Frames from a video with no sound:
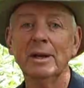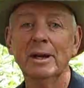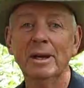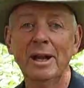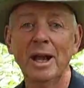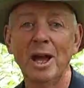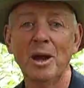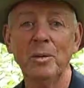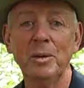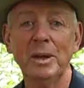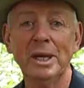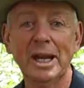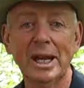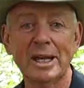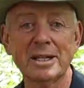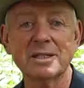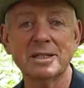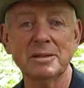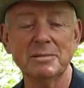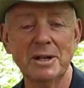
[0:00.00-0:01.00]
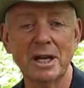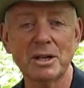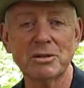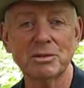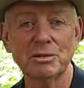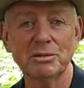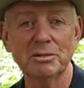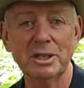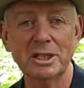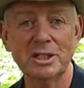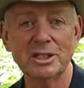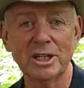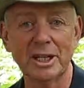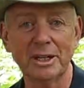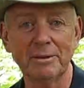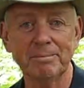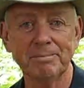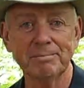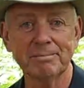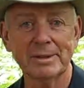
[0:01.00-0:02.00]
and how we get some natural
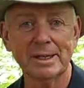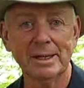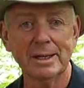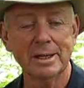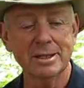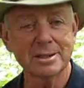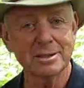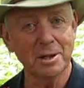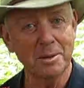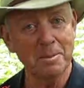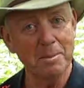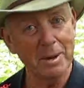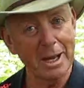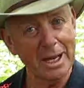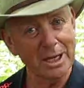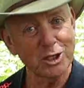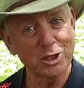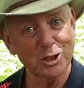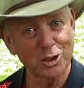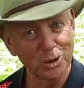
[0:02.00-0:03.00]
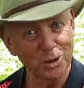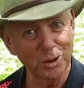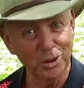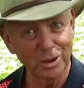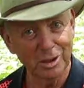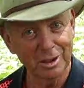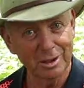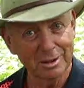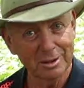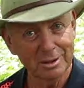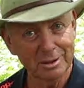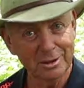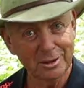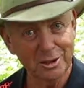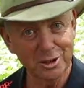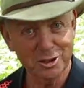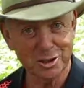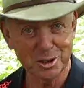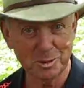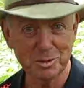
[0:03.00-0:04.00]
regen. So make sure
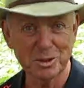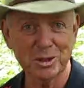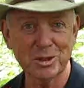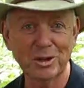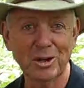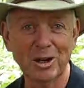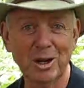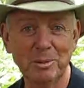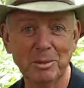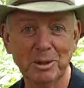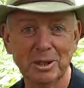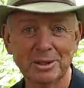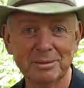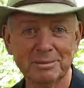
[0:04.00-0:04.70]
you subscribe.